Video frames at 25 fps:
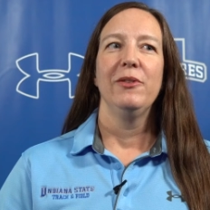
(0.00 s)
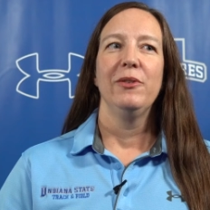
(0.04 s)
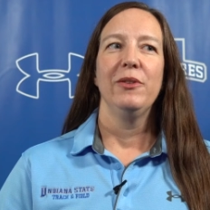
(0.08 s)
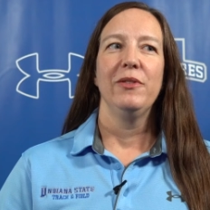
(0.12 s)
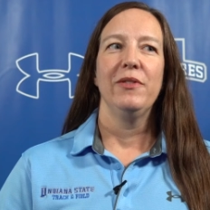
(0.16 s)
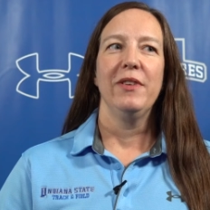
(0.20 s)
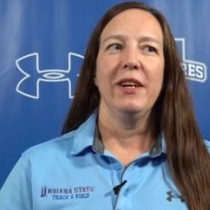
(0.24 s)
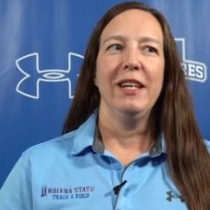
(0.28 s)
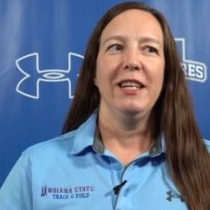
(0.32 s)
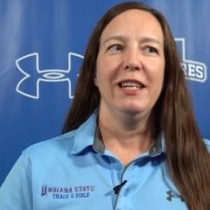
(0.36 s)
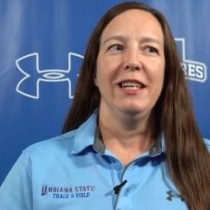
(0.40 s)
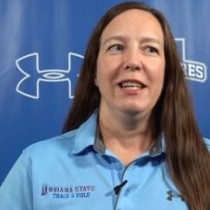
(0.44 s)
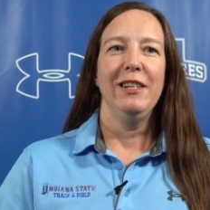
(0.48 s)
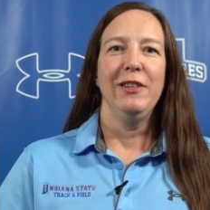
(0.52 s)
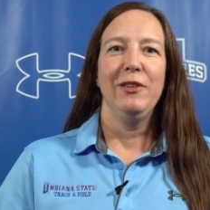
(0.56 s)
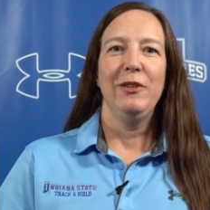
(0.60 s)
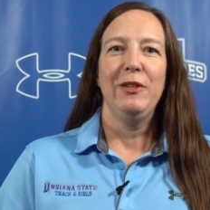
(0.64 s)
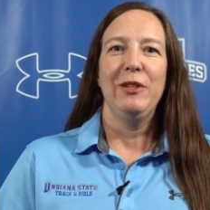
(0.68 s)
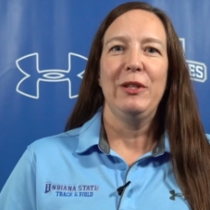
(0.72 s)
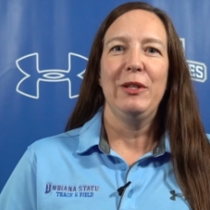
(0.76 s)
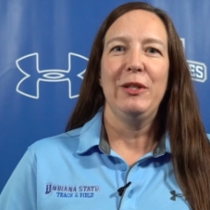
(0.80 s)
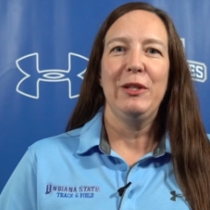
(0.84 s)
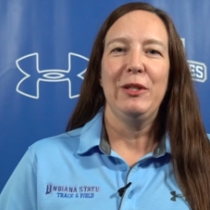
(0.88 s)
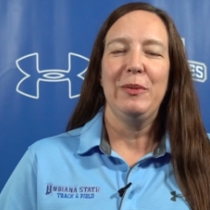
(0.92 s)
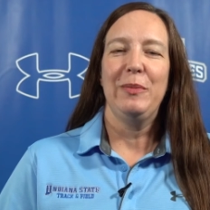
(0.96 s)
We've kind of had a,
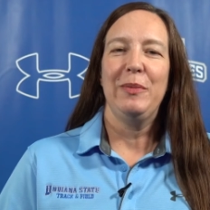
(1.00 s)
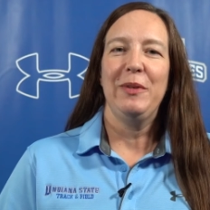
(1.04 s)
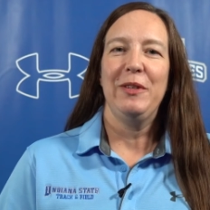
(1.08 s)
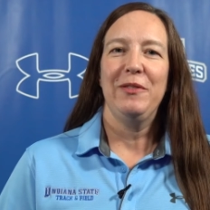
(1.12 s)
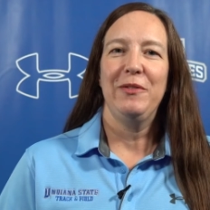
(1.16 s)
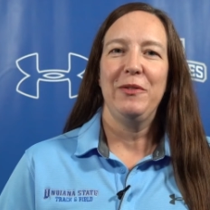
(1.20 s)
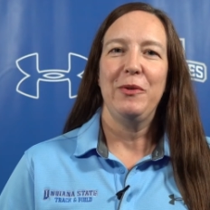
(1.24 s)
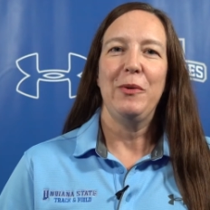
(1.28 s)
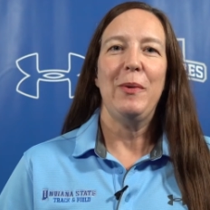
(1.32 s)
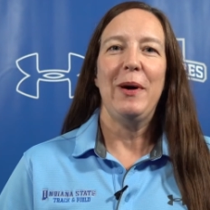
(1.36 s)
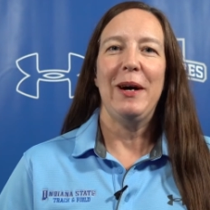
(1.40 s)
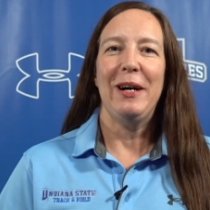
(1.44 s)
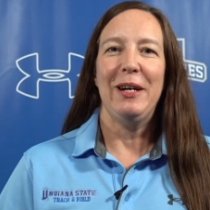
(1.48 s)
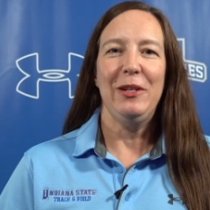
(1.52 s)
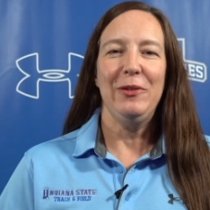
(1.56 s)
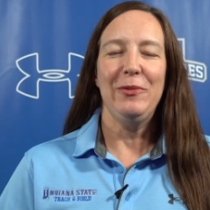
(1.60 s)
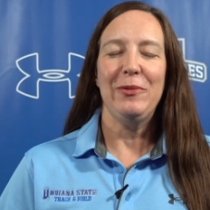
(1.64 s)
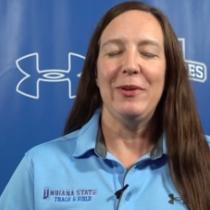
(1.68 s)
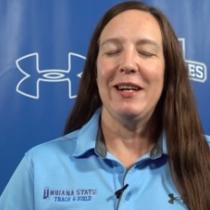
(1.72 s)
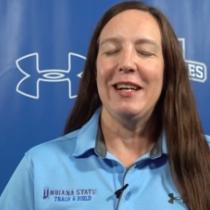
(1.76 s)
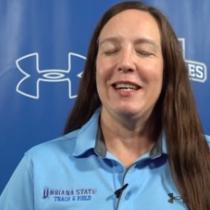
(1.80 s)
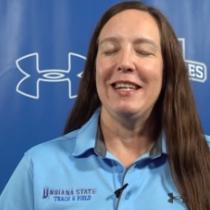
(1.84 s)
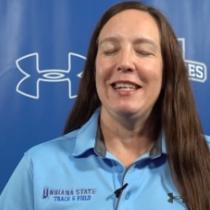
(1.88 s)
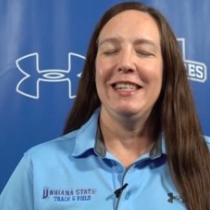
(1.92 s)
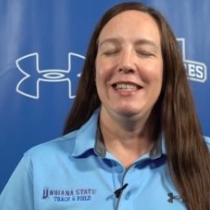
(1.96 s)
a, little bit of a wild
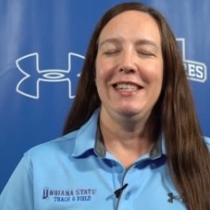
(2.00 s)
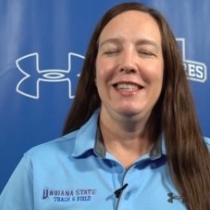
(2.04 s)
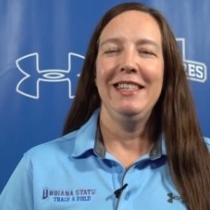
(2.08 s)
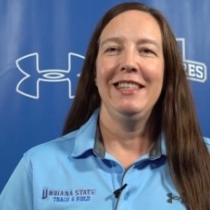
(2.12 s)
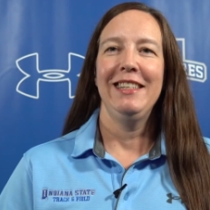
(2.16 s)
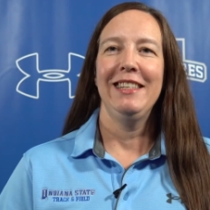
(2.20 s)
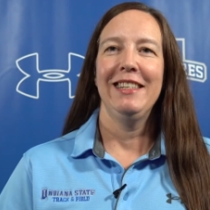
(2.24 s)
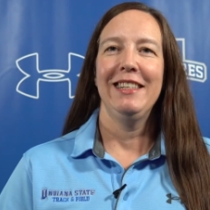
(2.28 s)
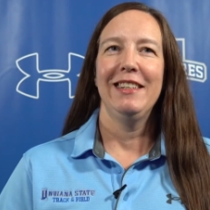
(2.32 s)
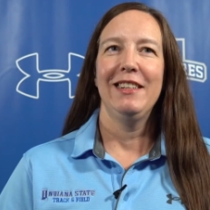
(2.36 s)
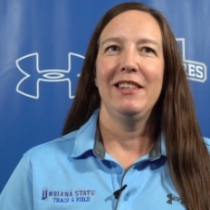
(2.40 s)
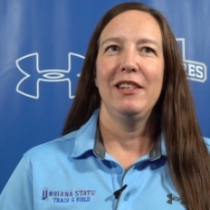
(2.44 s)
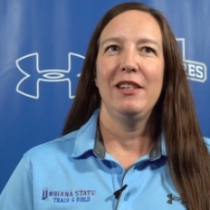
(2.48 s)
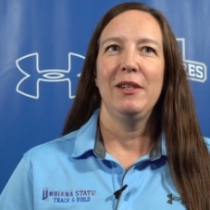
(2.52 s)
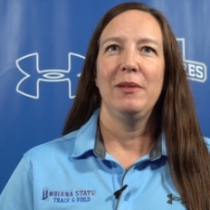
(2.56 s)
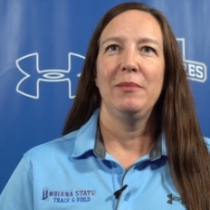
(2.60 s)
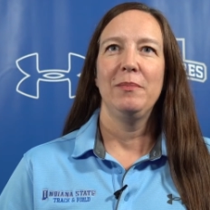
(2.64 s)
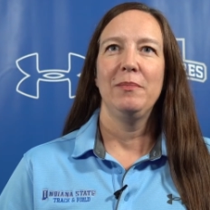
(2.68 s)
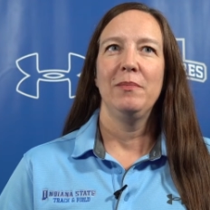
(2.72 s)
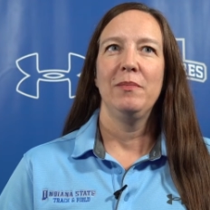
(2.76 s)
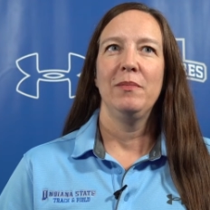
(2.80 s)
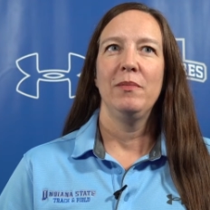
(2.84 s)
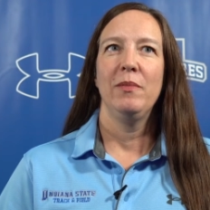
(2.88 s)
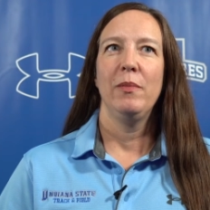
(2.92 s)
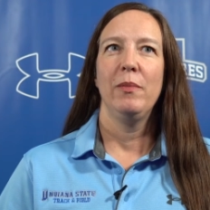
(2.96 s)
ride.
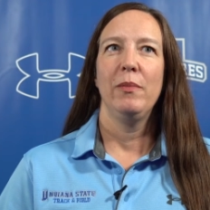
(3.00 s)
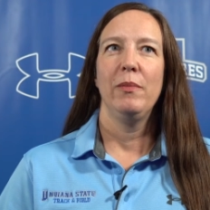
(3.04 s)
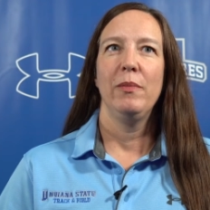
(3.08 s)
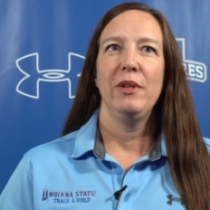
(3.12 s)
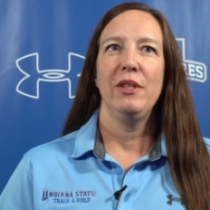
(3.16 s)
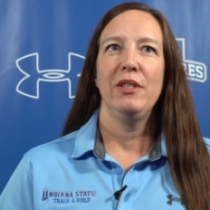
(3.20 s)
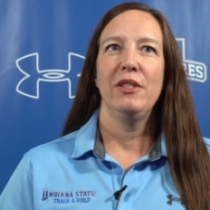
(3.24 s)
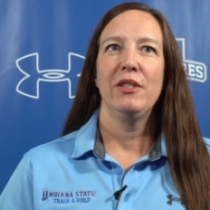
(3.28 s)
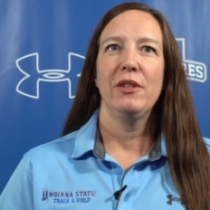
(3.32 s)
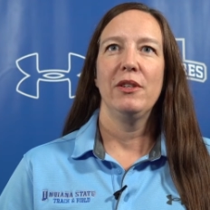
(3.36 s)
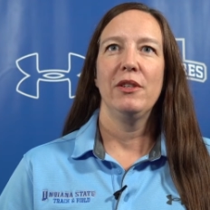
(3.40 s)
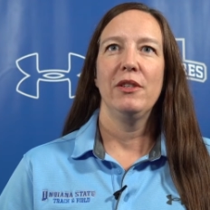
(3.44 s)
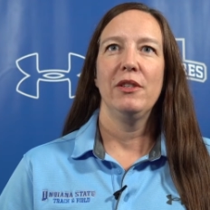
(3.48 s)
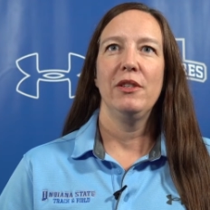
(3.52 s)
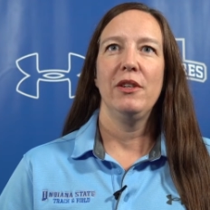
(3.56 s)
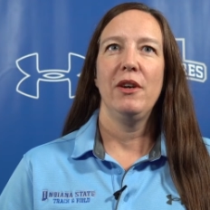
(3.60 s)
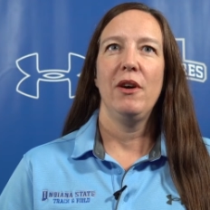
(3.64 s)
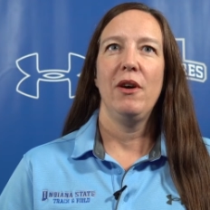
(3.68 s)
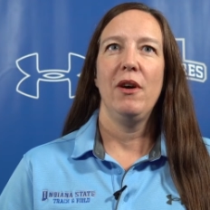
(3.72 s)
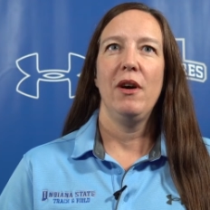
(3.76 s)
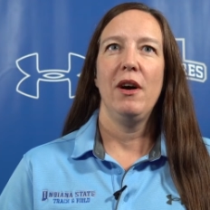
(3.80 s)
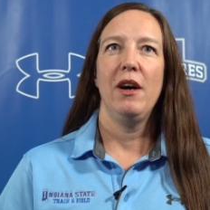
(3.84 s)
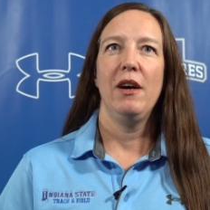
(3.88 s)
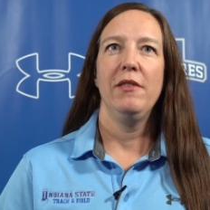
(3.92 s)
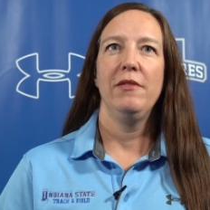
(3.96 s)
Um, we started
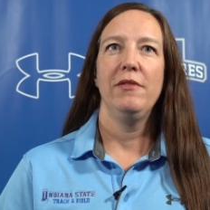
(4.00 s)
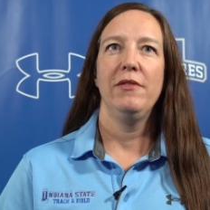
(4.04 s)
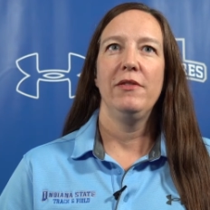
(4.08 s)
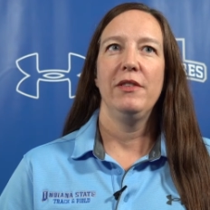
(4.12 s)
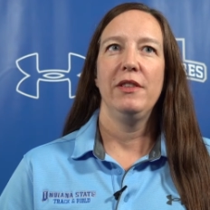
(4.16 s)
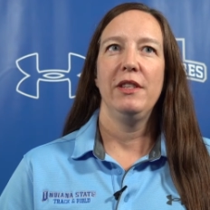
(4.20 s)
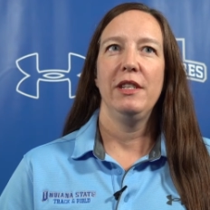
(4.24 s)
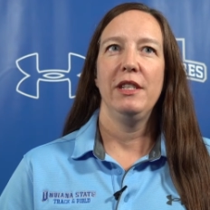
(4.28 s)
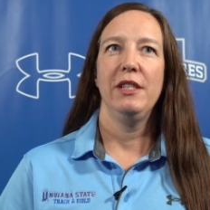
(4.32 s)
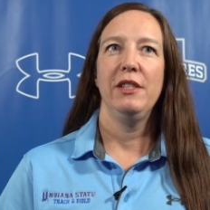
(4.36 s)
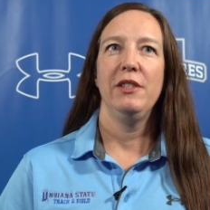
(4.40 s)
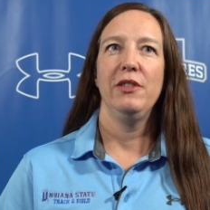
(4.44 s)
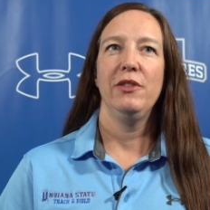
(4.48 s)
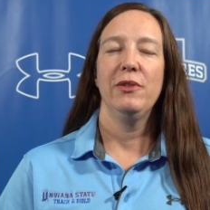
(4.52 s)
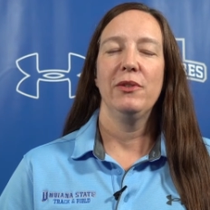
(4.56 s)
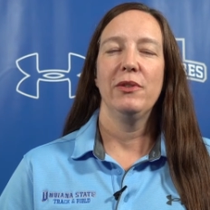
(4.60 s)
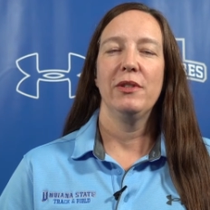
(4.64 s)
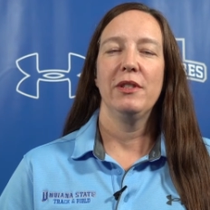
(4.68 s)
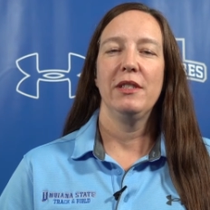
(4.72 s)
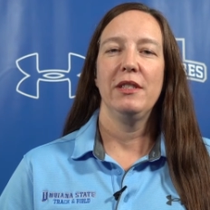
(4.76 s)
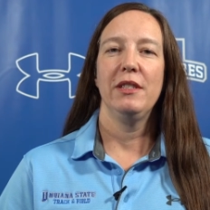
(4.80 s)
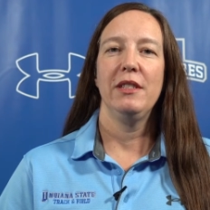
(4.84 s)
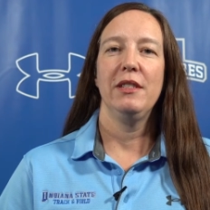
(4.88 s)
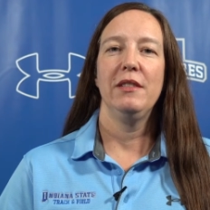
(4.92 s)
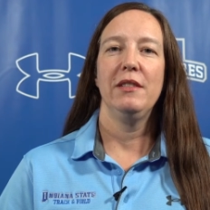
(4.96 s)
off the indoor
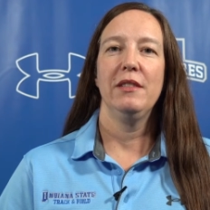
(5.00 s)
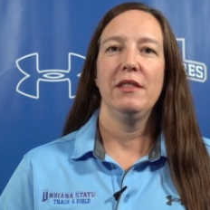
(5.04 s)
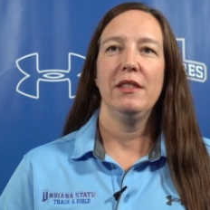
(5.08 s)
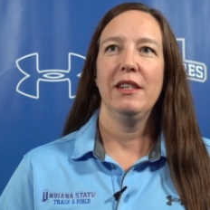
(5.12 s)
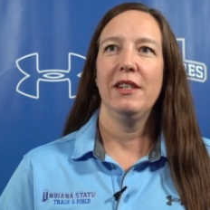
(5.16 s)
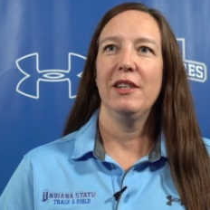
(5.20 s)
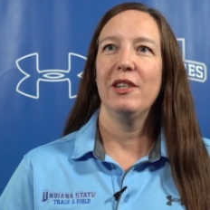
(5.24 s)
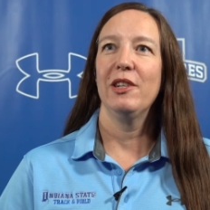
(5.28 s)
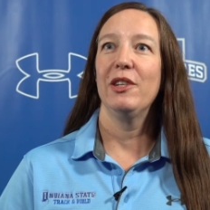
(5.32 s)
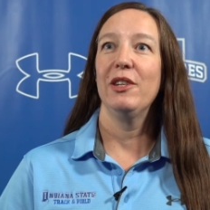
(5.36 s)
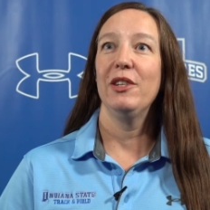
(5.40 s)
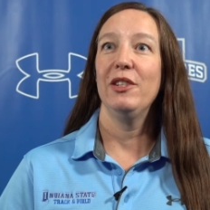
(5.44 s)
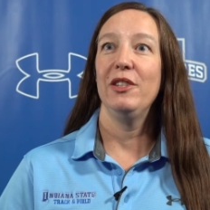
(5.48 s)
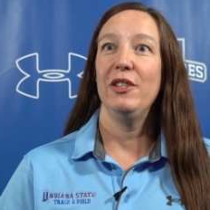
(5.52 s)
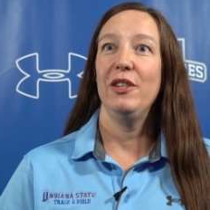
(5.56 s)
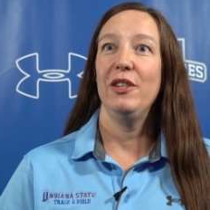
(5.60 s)
season on a good